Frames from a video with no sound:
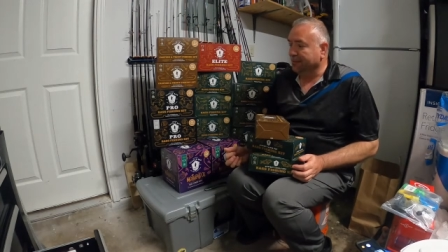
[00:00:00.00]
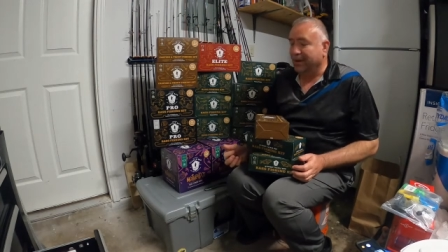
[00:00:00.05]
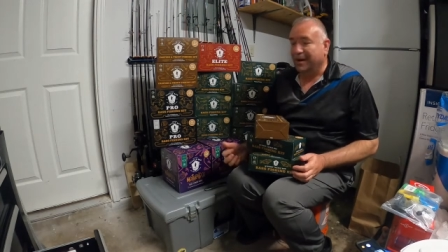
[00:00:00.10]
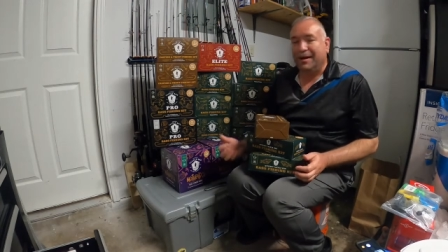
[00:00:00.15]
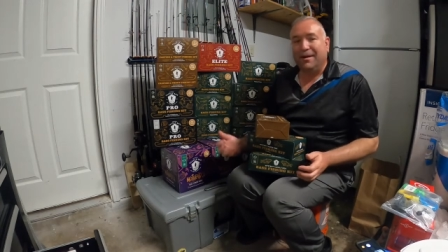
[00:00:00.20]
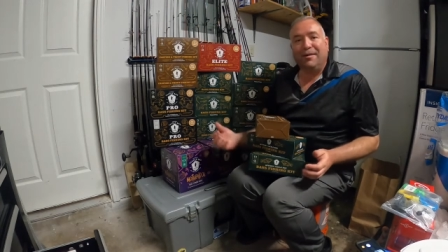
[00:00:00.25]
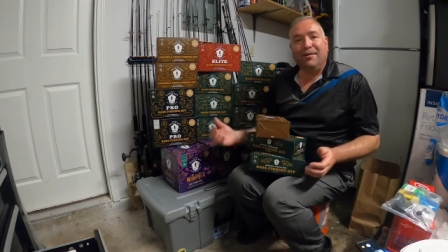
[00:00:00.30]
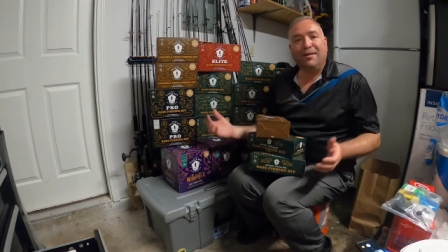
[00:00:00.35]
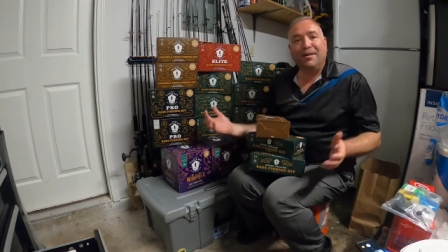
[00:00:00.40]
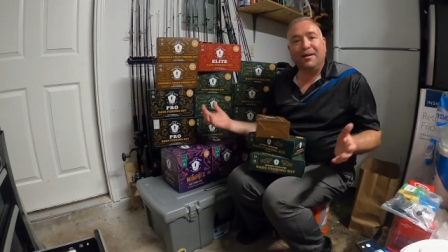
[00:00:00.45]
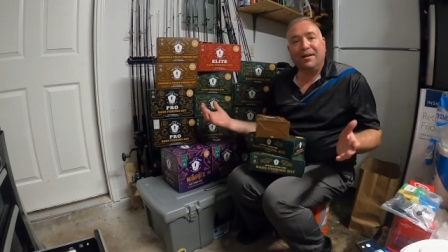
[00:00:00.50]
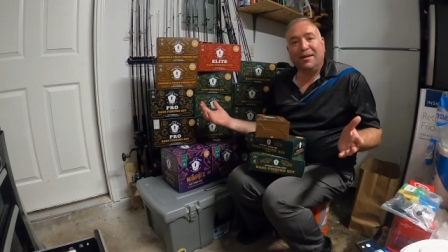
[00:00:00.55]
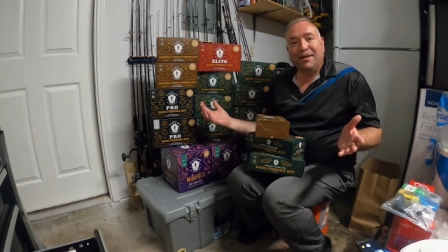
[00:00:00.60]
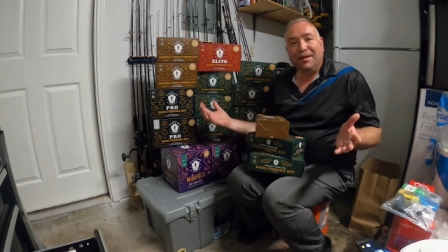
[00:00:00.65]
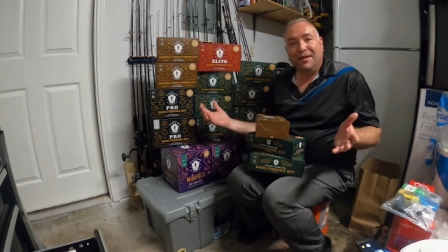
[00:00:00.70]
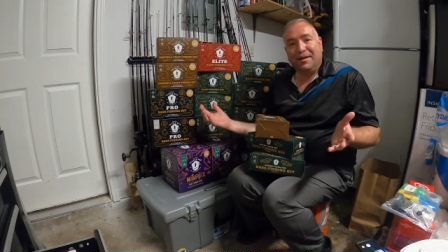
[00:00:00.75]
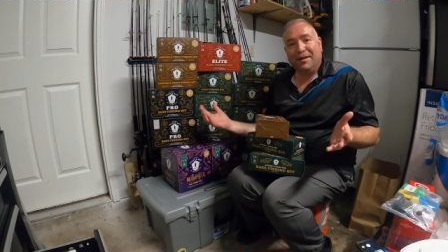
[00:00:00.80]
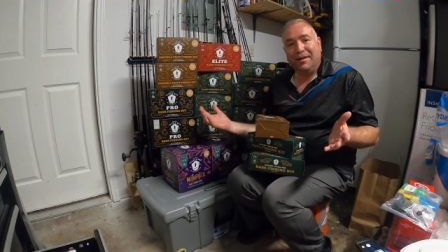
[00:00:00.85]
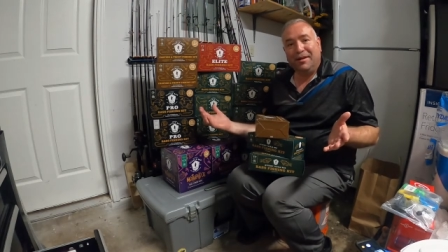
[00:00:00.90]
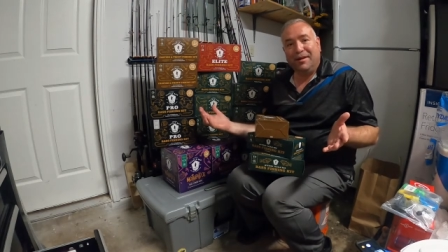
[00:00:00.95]
well,
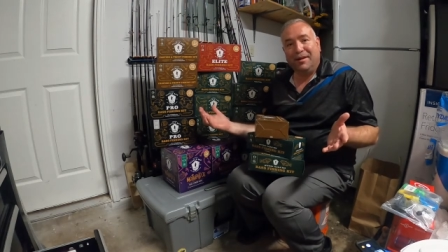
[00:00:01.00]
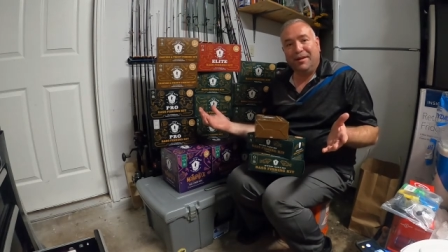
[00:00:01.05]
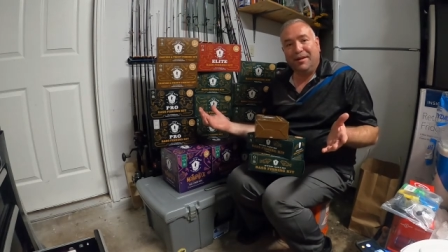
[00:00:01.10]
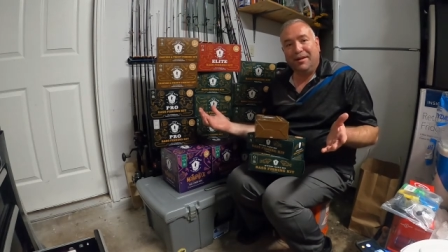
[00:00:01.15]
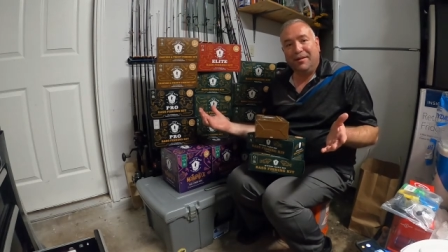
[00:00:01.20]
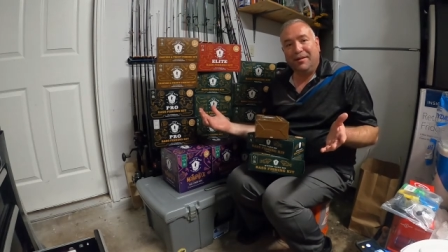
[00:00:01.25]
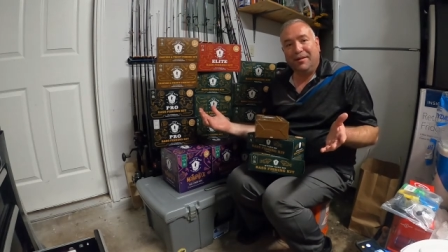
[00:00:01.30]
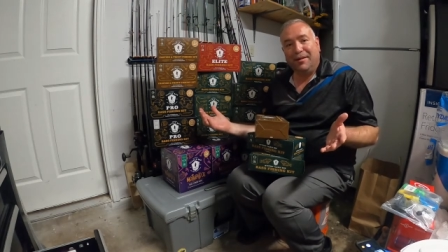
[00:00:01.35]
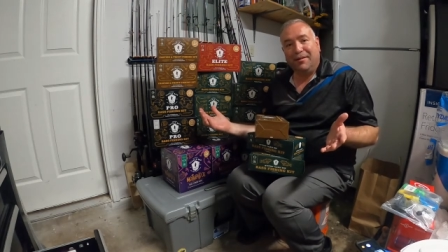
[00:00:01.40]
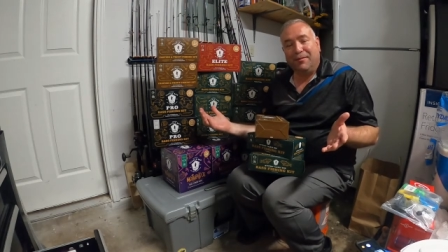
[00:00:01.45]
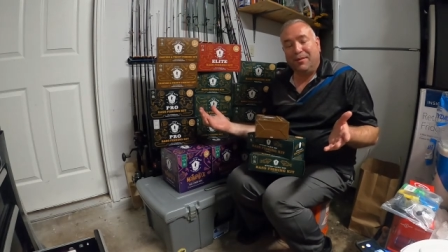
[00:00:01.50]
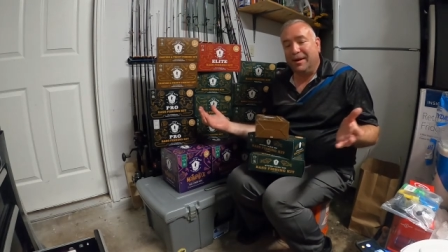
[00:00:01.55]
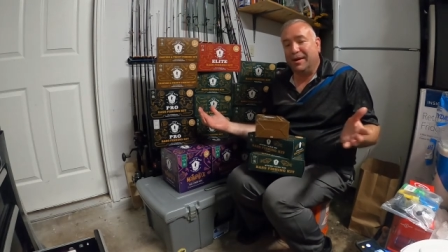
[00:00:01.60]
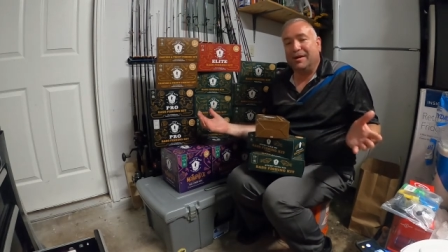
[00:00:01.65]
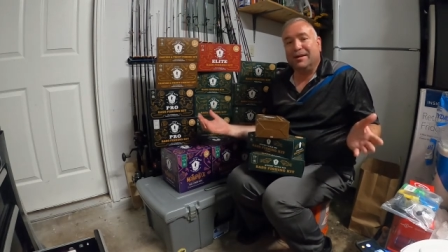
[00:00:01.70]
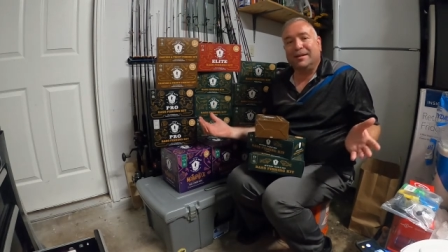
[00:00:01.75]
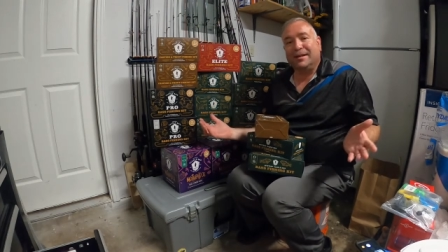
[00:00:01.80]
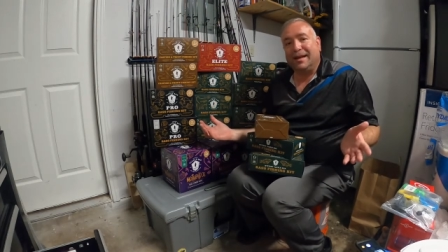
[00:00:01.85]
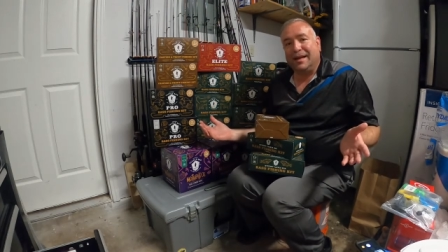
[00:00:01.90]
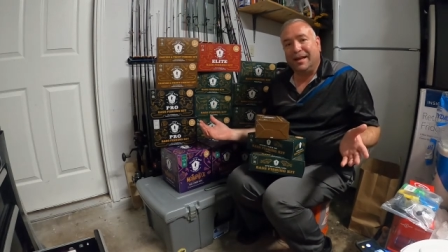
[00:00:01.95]
what
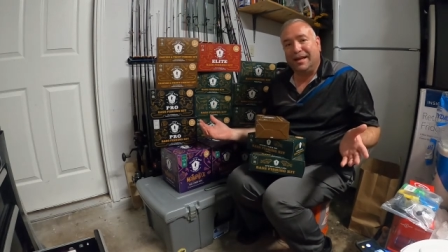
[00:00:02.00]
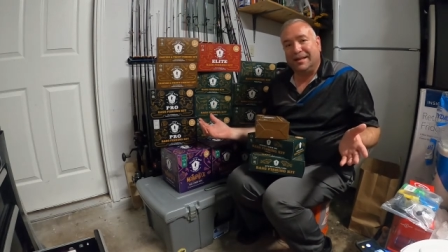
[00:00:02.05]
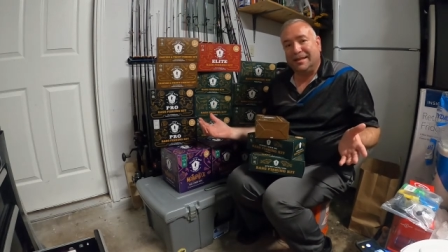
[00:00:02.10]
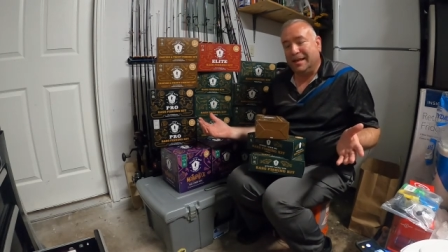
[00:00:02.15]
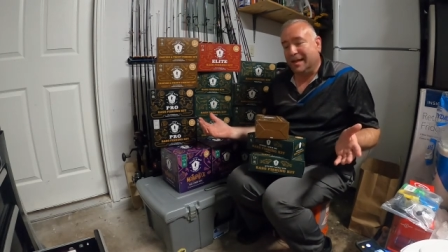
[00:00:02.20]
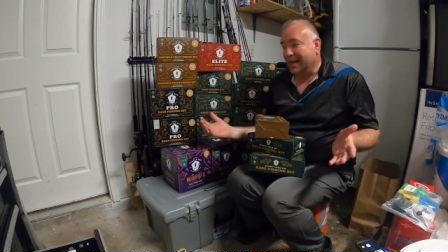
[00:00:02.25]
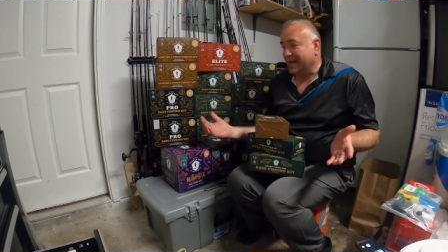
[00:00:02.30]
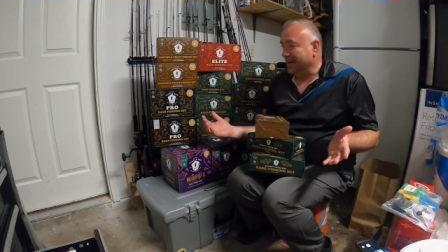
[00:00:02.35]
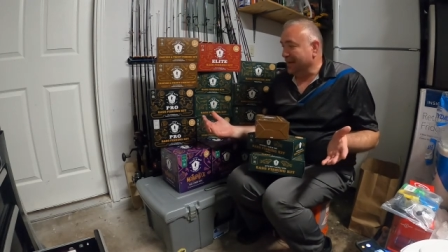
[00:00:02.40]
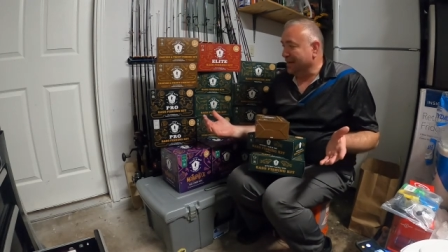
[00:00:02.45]
else can I say?